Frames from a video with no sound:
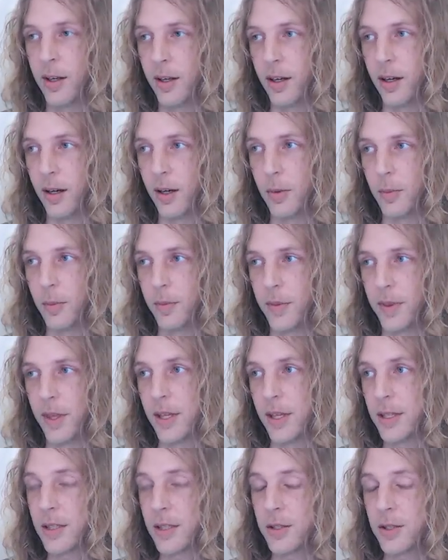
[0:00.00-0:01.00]

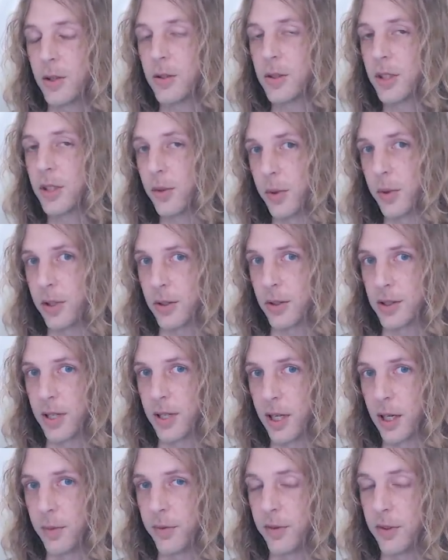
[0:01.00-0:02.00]
This is usually when your
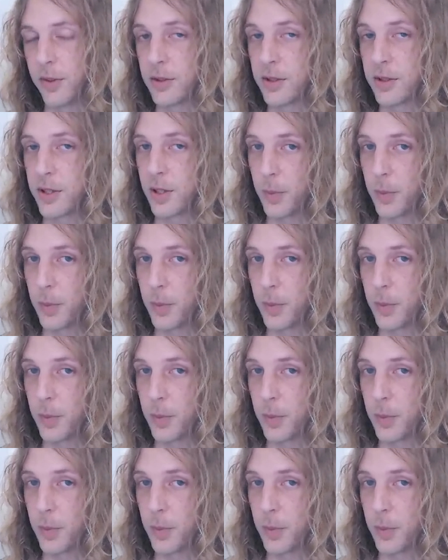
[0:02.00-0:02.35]
setup feels